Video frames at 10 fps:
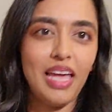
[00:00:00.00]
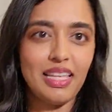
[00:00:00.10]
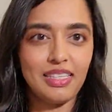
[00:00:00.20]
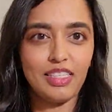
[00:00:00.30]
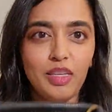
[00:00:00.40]

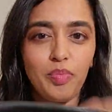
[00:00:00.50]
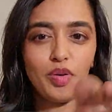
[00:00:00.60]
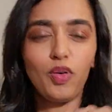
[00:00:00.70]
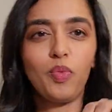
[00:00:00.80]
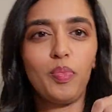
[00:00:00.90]
has a
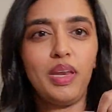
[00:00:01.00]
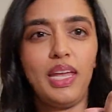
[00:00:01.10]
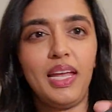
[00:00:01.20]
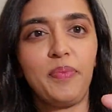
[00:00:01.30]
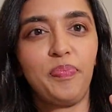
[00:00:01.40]
zipper
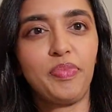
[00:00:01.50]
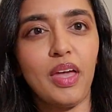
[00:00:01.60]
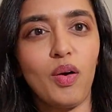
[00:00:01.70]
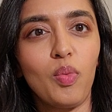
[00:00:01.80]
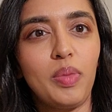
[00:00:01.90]
opening
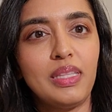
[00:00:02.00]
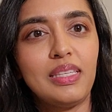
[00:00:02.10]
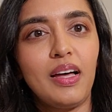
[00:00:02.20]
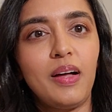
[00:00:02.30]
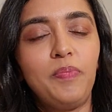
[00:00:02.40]
that opens
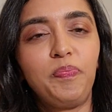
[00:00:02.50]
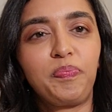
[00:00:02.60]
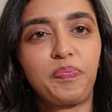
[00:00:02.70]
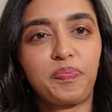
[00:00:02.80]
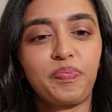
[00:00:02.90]
up,
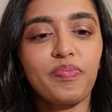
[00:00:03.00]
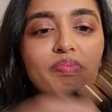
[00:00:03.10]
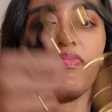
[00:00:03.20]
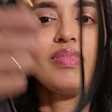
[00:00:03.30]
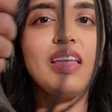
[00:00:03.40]

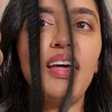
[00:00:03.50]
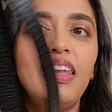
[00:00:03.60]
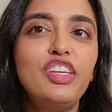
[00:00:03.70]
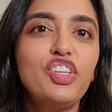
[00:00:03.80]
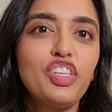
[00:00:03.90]
an
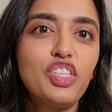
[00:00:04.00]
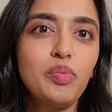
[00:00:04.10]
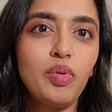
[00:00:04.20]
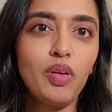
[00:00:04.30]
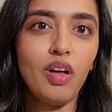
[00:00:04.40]

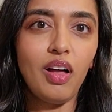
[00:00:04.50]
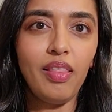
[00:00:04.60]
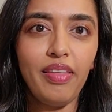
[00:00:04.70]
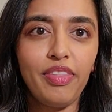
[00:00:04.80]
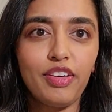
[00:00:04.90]
adjustable all
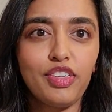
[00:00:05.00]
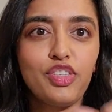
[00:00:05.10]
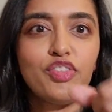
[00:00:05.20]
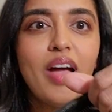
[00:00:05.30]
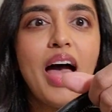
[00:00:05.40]
leather
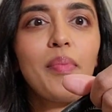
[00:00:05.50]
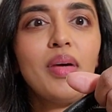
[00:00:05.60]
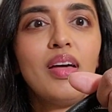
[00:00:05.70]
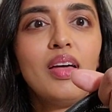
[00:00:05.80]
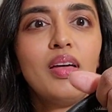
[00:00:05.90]
strap,
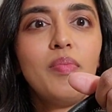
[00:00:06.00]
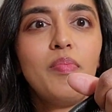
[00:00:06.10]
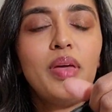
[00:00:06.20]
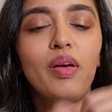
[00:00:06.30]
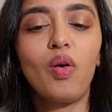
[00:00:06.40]

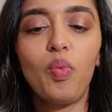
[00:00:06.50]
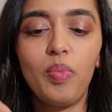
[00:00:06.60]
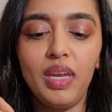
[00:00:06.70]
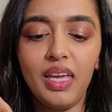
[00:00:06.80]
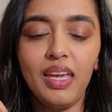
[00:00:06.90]
big
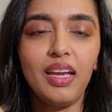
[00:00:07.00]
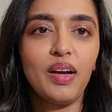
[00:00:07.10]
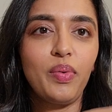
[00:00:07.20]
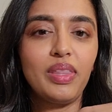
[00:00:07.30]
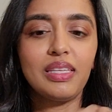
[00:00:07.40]
opening here
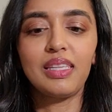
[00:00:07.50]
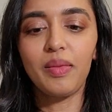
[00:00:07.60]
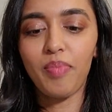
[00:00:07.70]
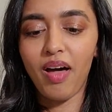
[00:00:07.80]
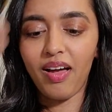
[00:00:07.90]
with a
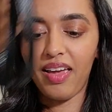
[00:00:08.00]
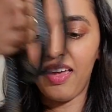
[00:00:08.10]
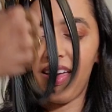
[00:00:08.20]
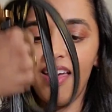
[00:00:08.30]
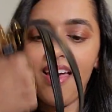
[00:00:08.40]
slip
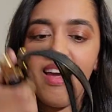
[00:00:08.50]
pocket.